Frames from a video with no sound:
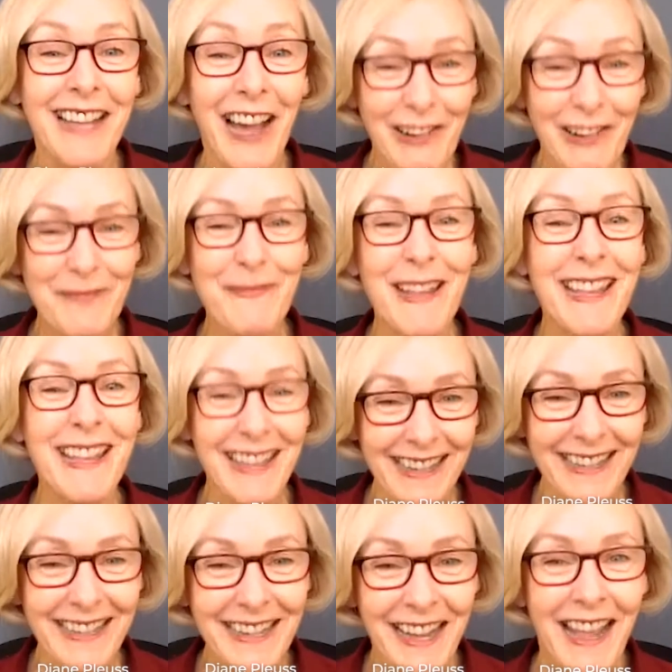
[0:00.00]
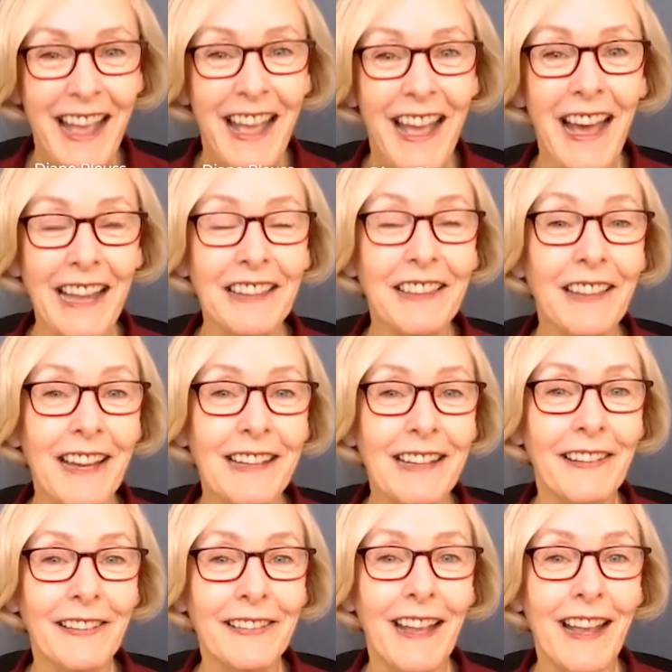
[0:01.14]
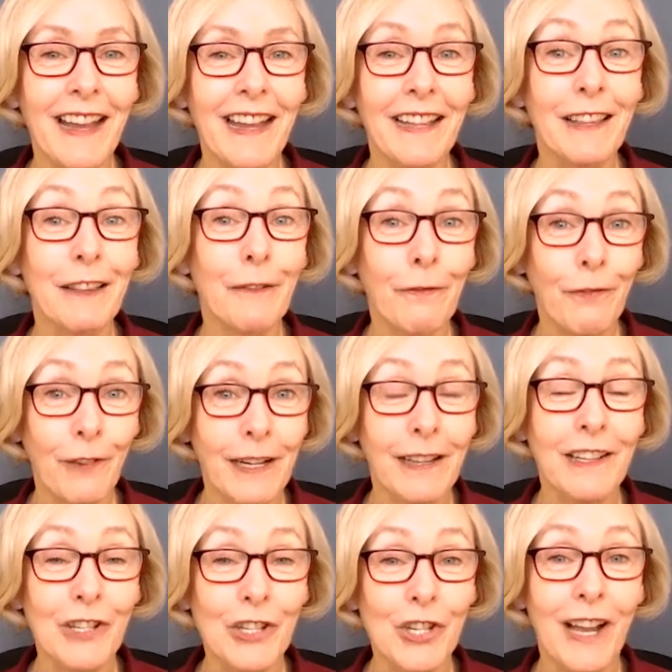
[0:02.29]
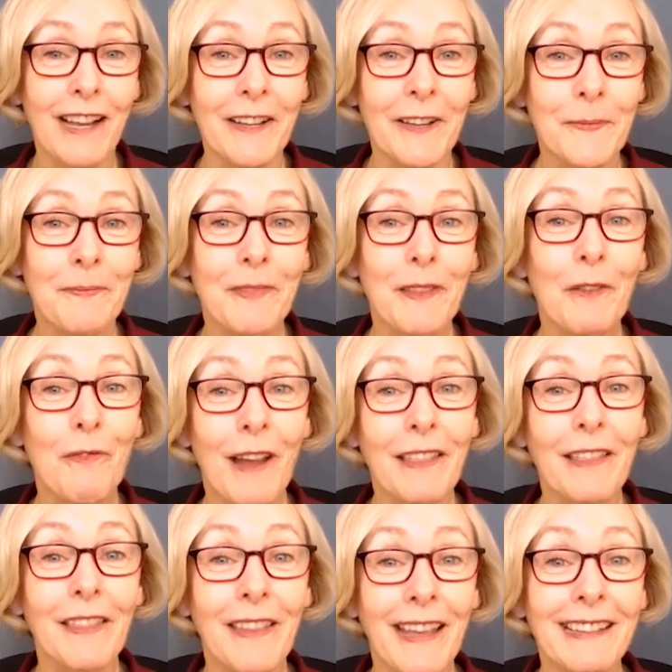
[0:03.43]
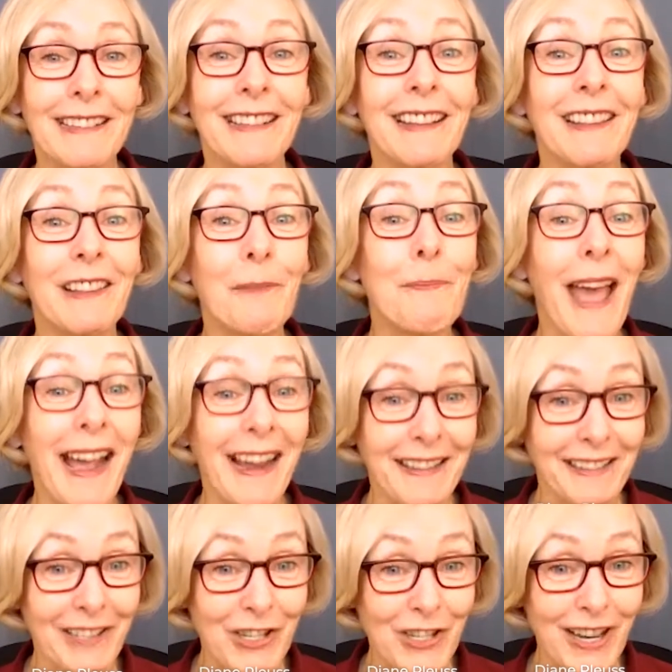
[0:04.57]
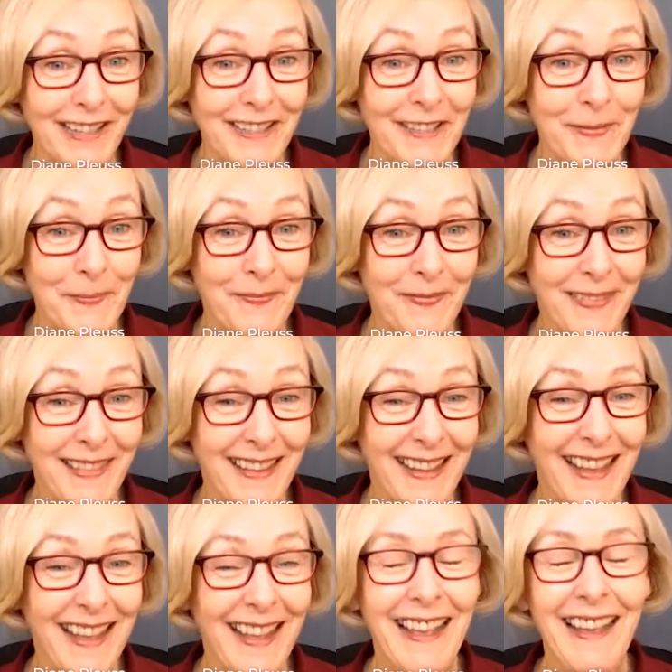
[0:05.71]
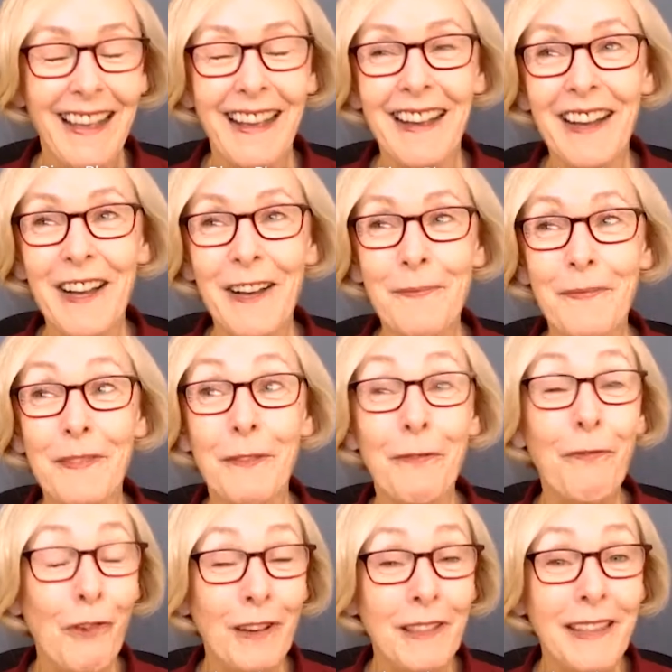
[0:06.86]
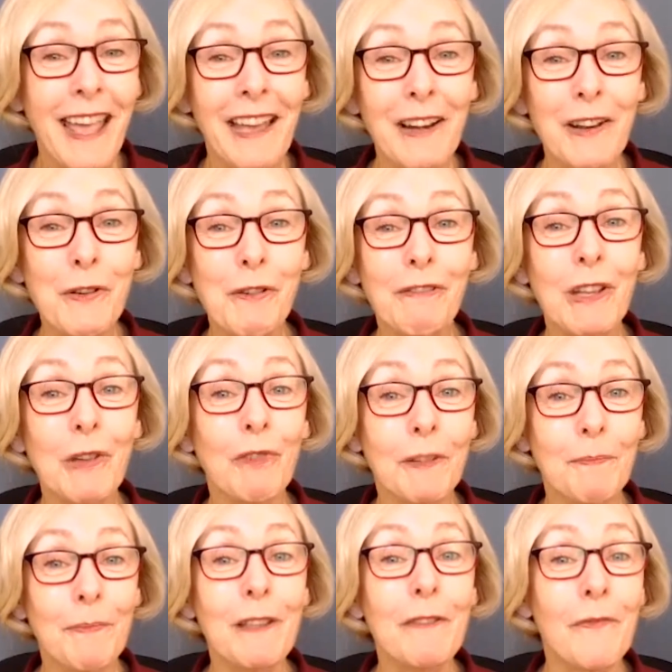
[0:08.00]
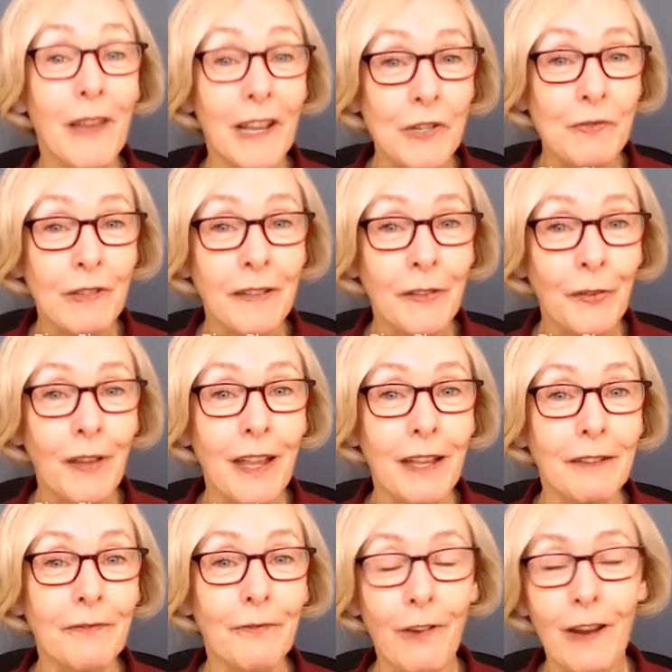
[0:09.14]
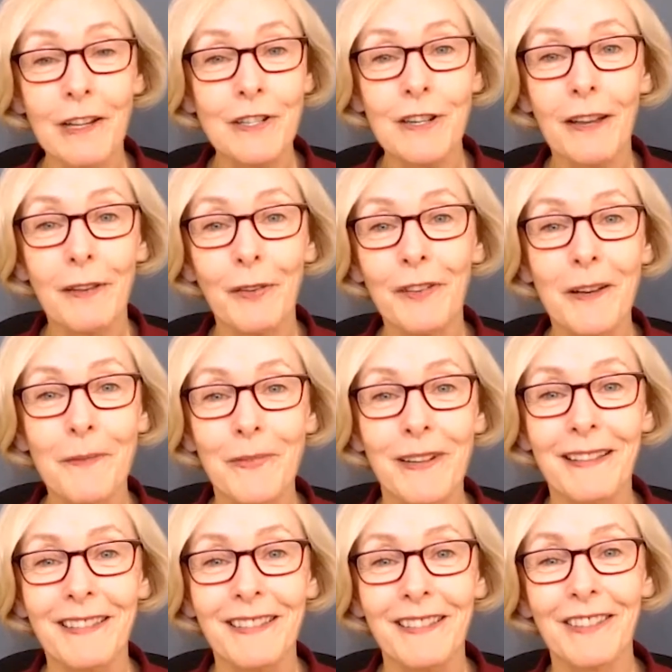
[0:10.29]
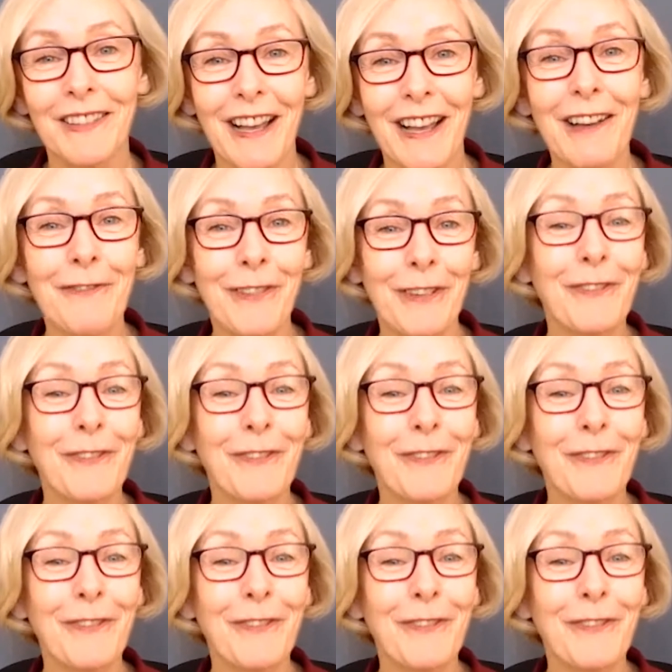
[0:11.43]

count me in. I'd like to sign the front of the check rather than the back of the check. Um, the fourth category would be veterans, and franchise companies love